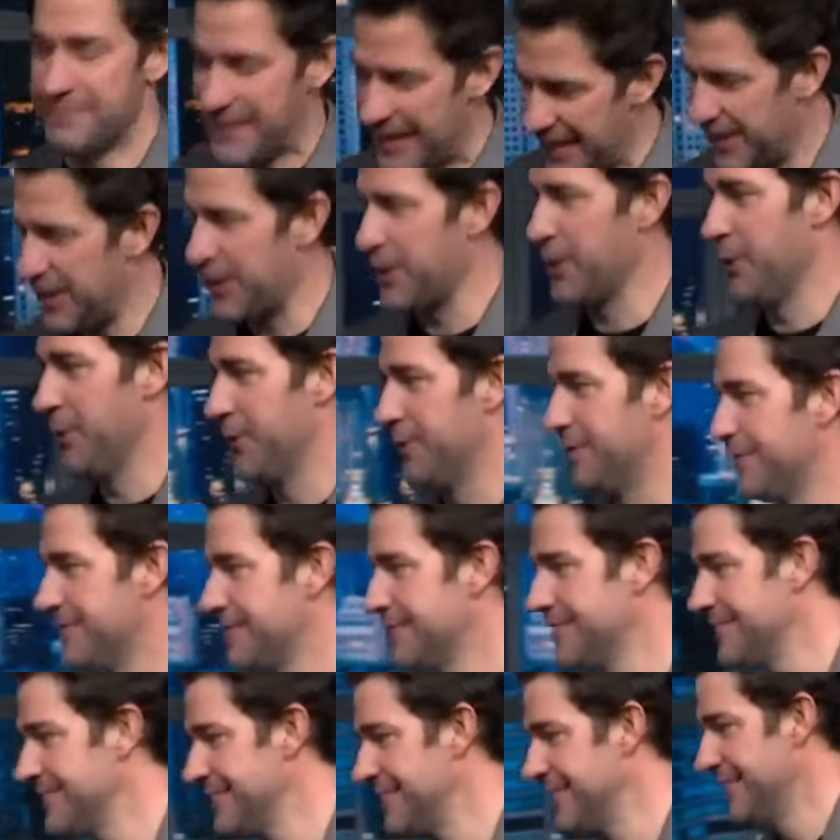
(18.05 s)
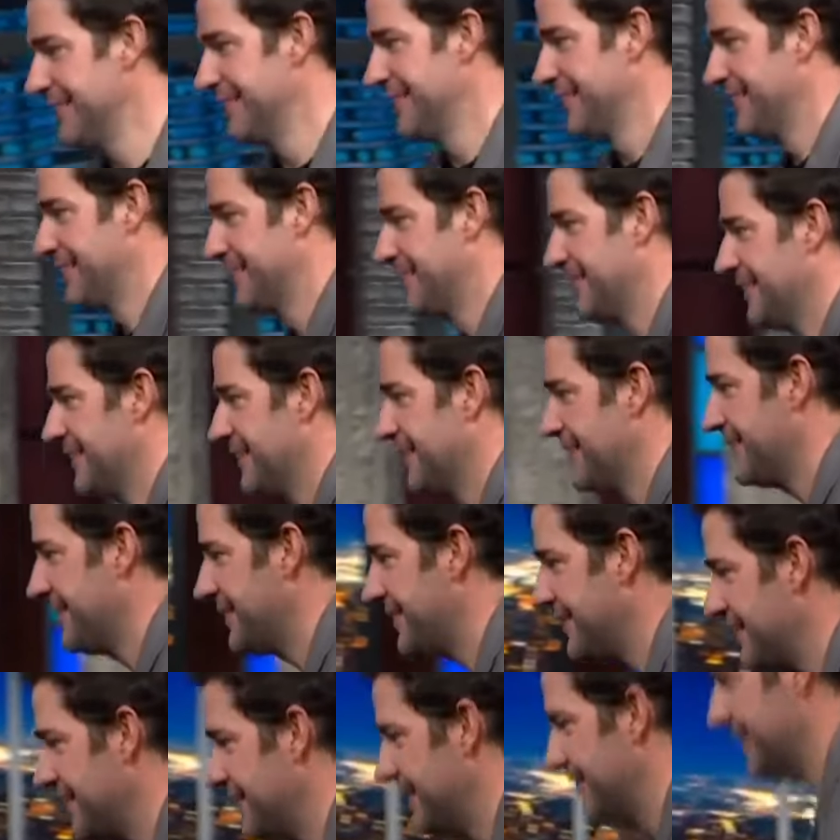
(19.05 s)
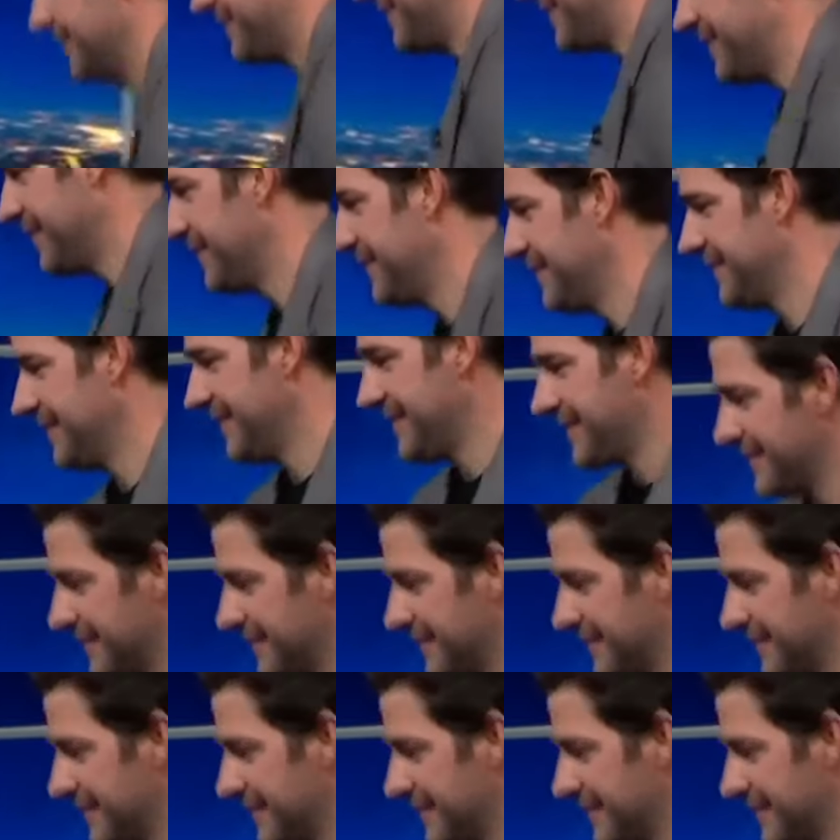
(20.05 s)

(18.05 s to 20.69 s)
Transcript: some simple steps on becoming such a stud.